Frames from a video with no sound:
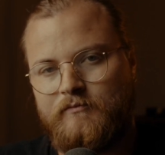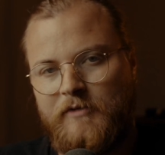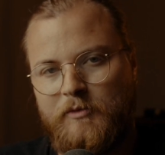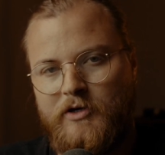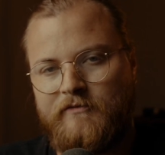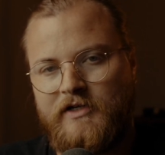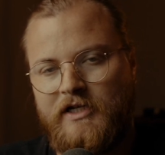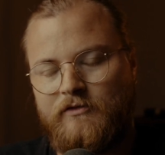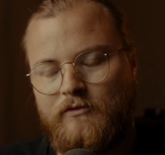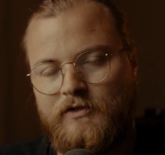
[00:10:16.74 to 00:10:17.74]
Maybe
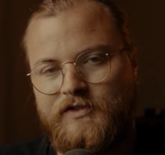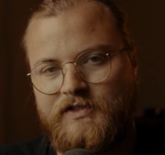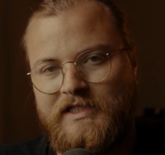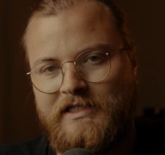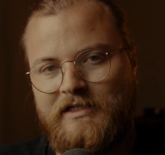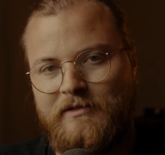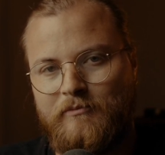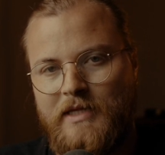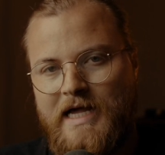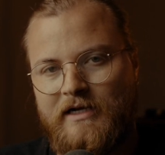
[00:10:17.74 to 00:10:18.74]
gravitate towards the
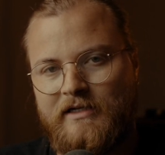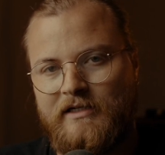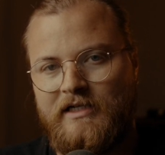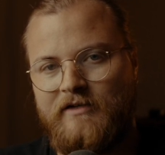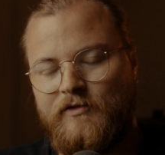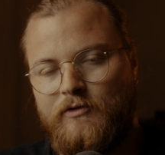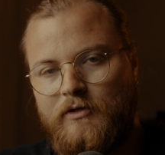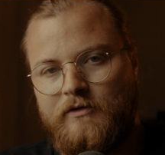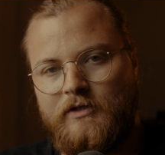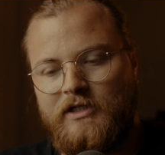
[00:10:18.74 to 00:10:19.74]
black if you
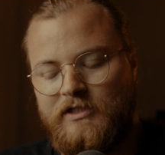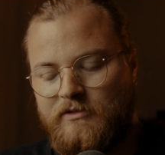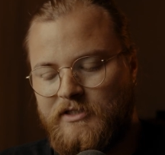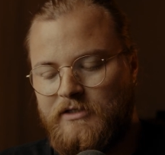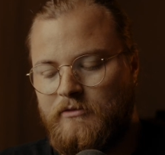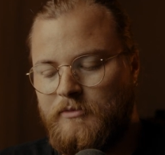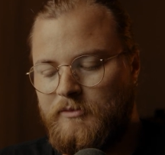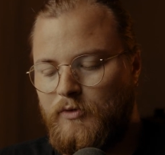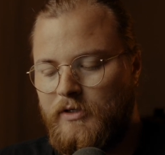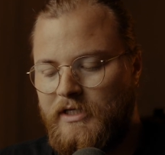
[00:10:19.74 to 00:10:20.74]
are looking to be a little
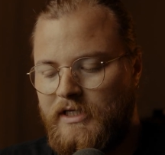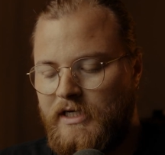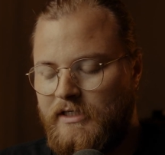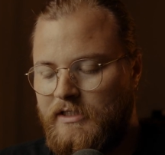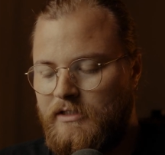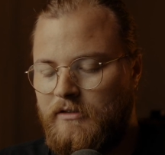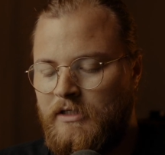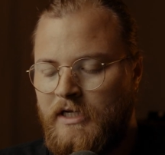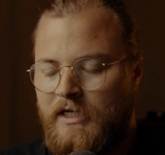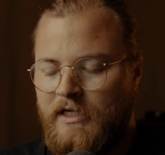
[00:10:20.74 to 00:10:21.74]
bit more incognito.
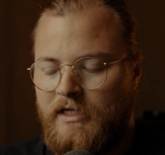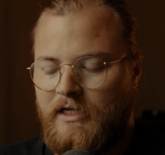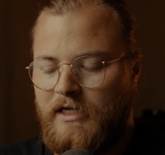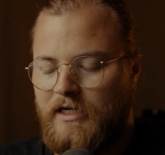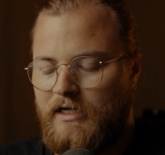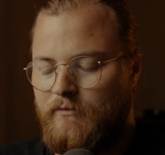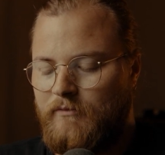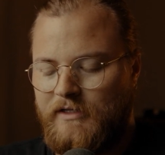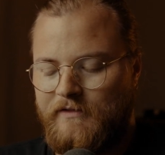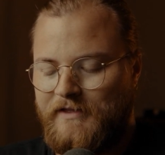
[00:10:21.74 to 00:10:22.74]

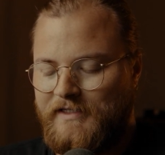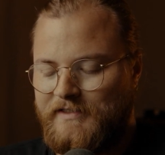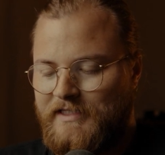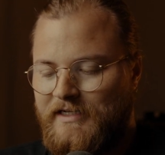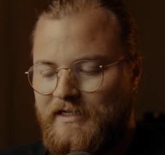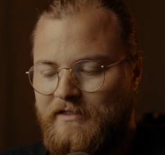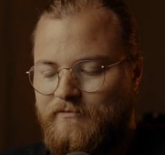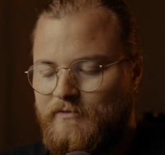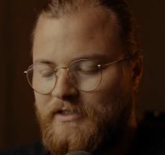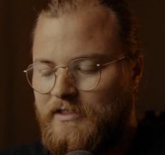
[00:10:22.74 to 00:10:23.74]
One of the things that I
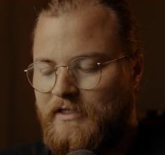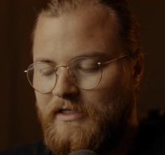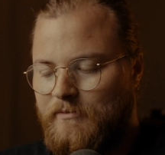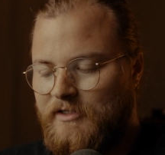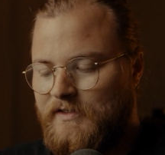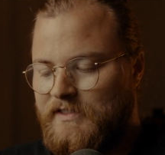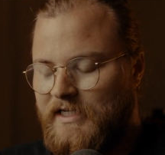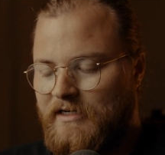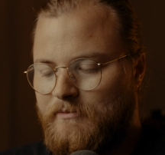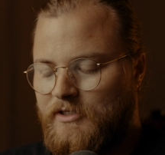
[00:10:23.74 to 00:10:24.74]
really like about this
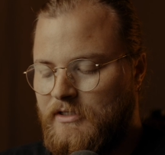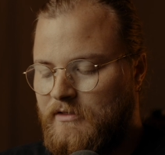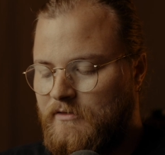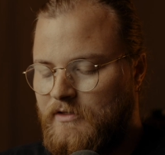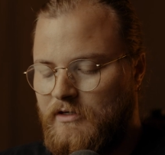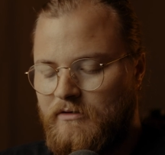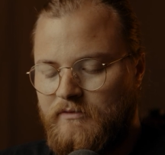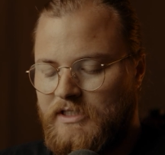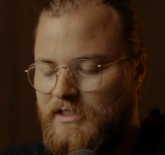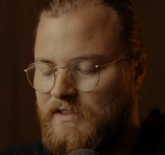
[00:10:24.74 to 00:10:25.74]
camera, though,
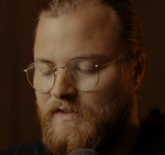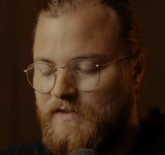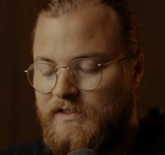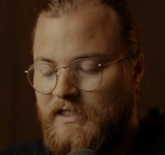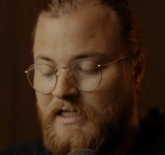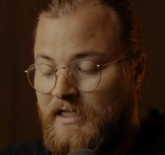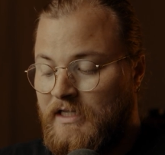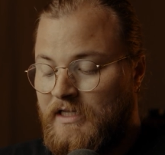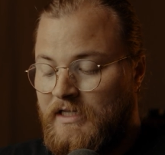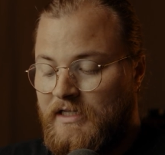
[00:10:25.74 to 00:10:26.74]
is
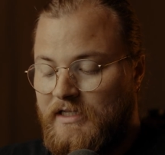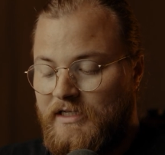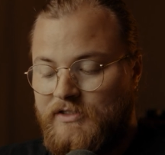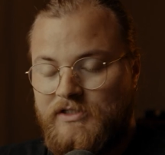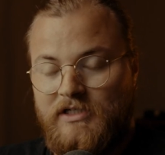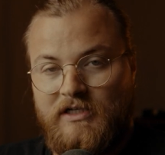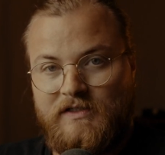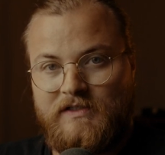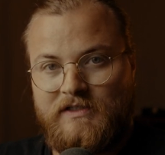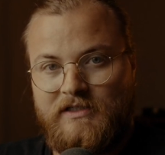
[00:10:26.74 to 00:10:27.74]
it
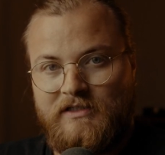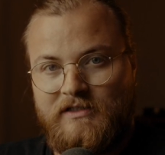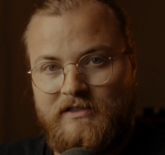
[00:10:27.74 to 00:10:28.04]
just